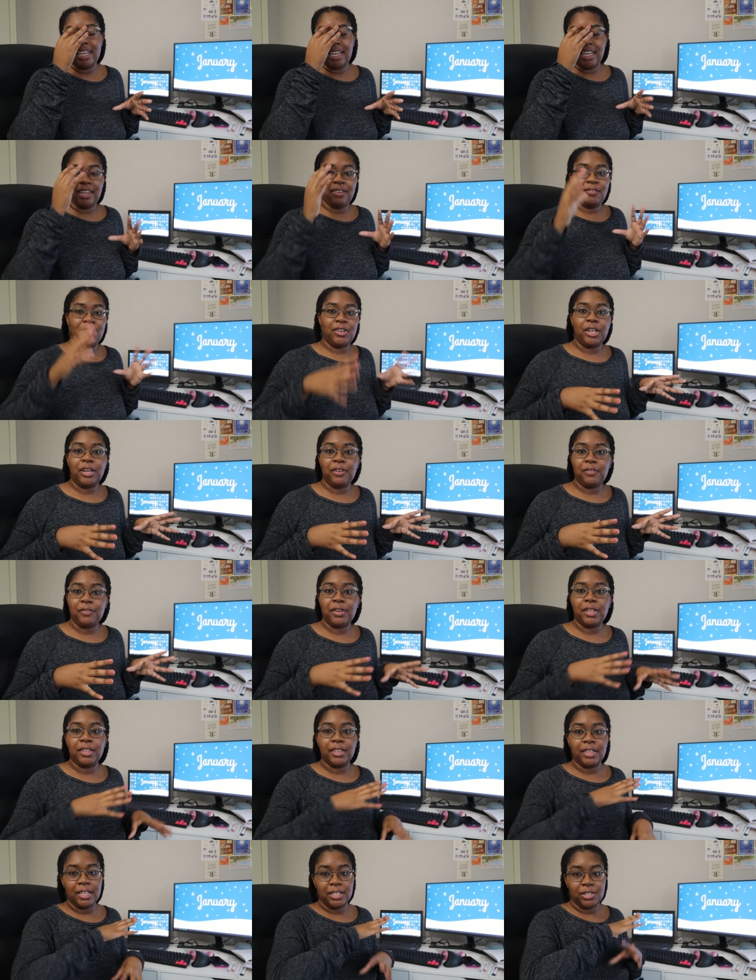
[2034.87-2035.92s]
even if
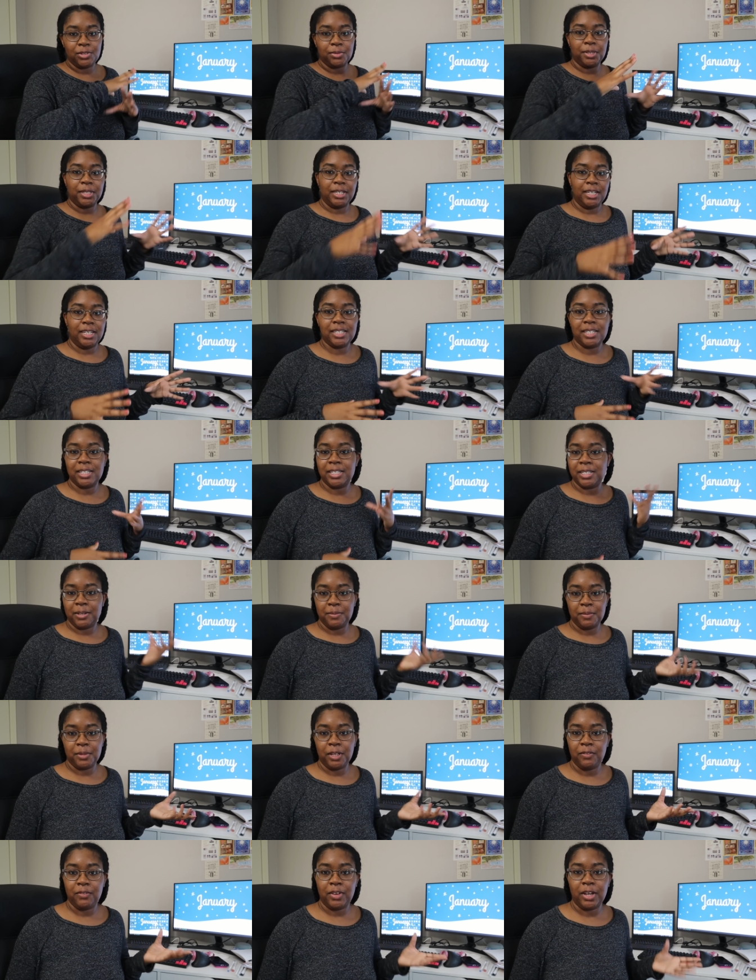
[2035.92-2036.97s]
this release is a
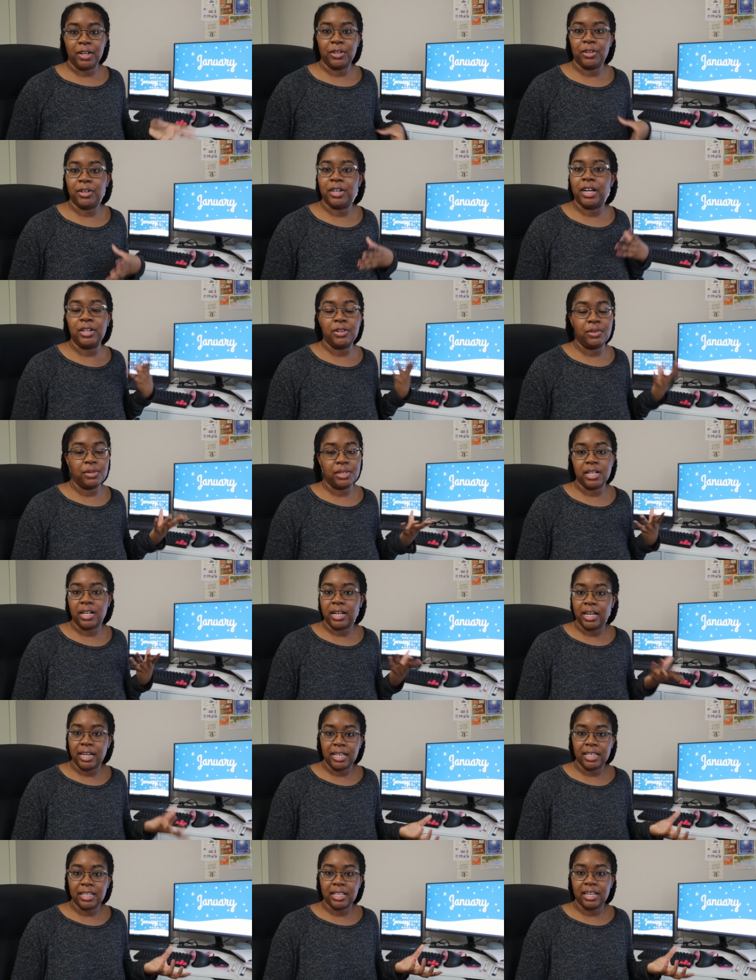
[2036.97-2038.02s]
complete failure and I don't sell
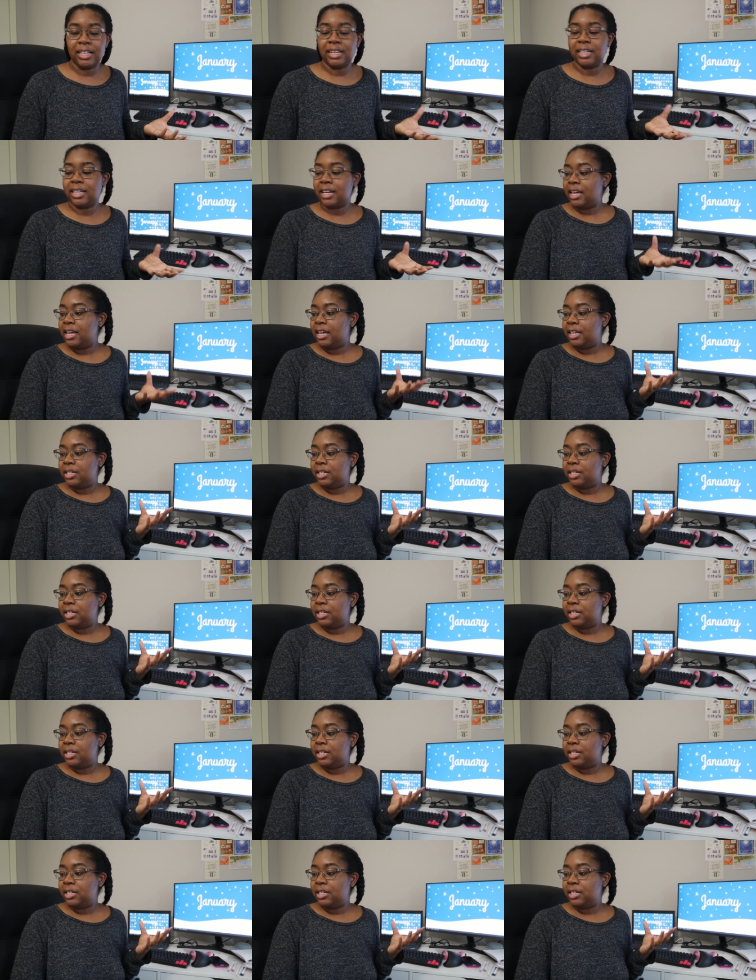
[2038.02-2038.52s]
anything,